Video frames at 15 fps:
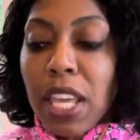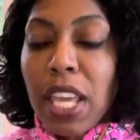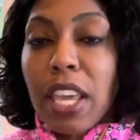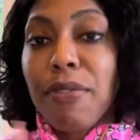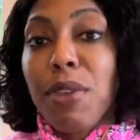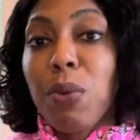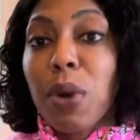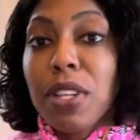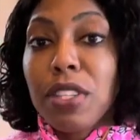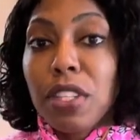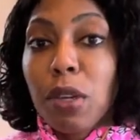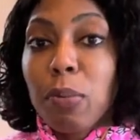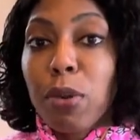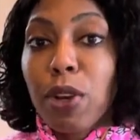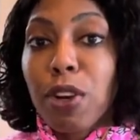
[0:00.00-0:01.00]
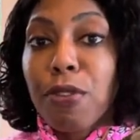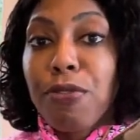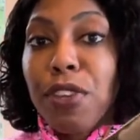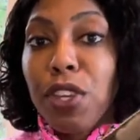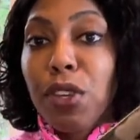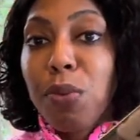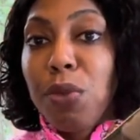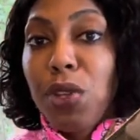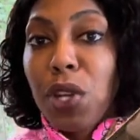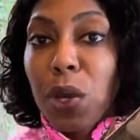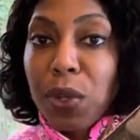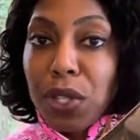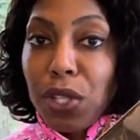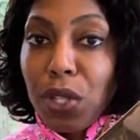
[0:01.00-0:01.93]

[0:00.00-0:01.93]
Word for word: If you want some perfume, you know what to